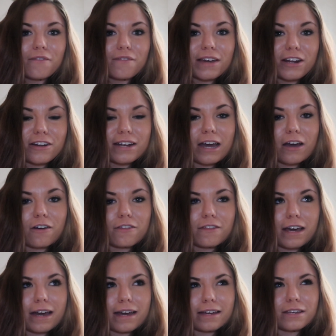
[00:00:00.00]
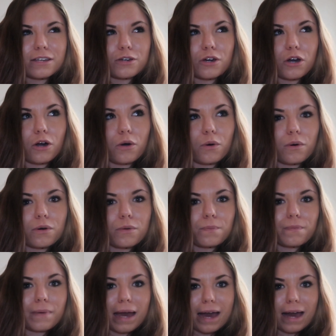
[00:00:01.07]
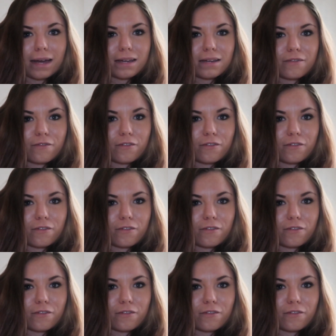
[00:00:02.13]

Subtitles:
figured out that you go back